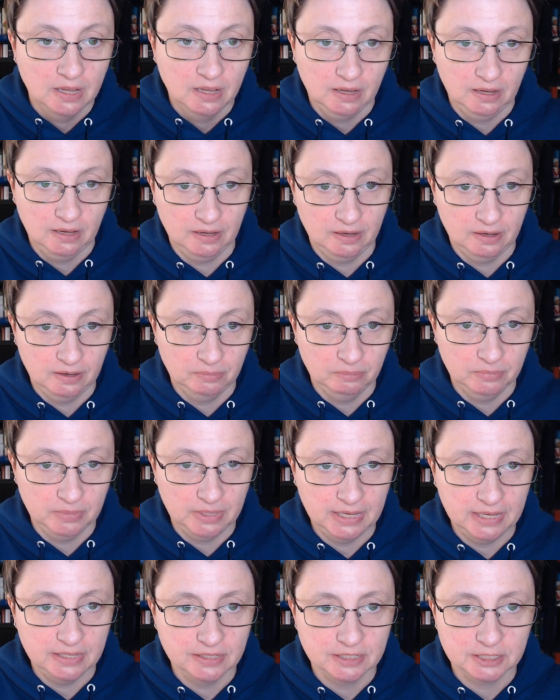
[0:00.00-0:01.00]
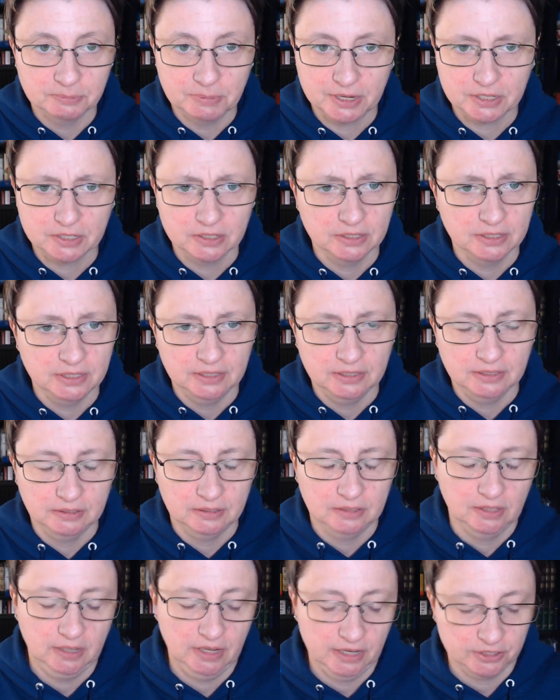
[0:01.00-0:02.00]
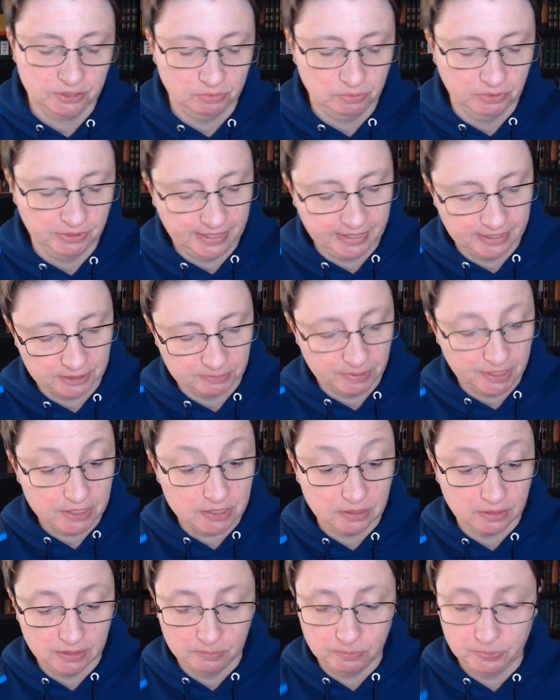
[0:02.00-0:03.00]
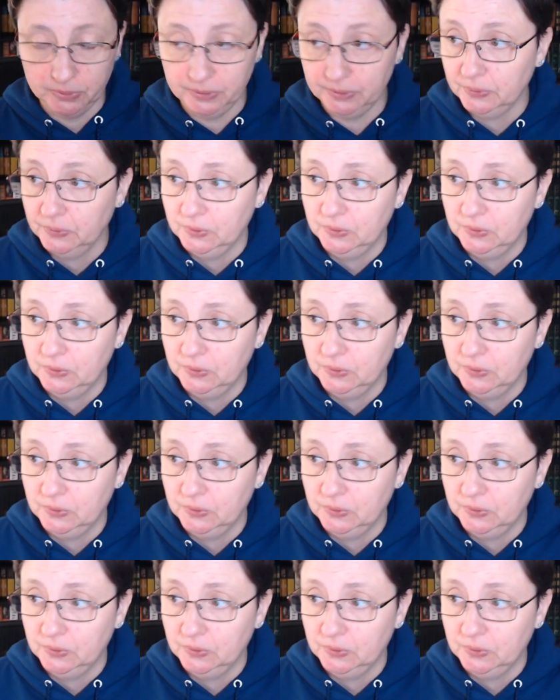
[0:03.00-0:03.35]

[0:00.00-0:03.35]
Um, and especially, gosh, well, not especially, but